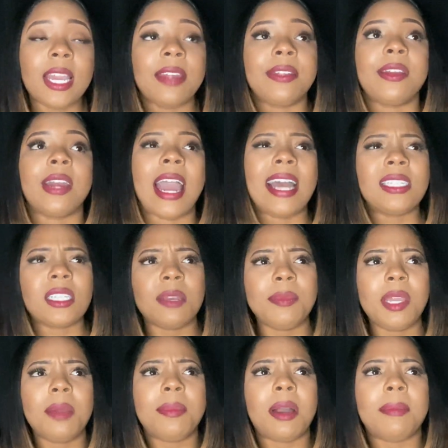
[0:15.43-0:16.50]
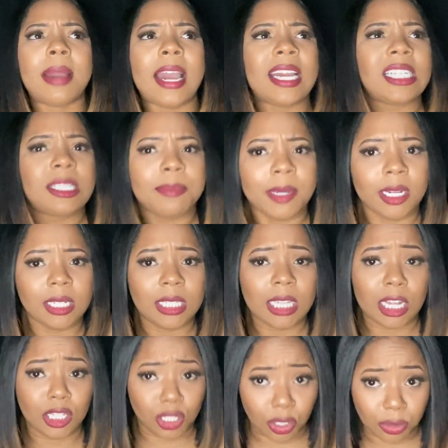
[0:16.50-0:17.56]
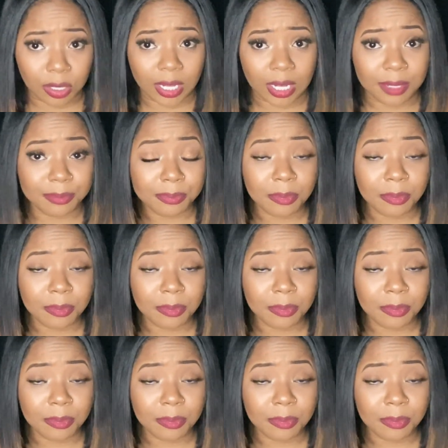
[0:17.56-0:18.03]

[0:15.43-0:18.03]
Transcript: and they're asking me about my experience at Jolie.